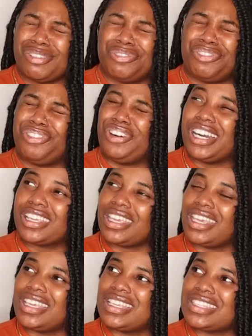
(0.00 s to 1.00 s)
what the
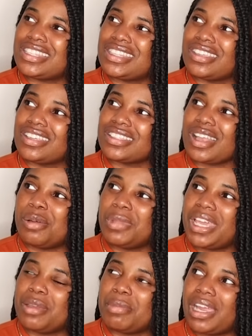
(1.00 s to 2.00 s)
fuck is this? I'm
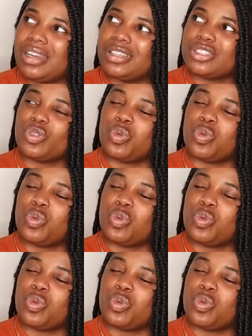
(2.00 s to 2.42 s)
like, am I in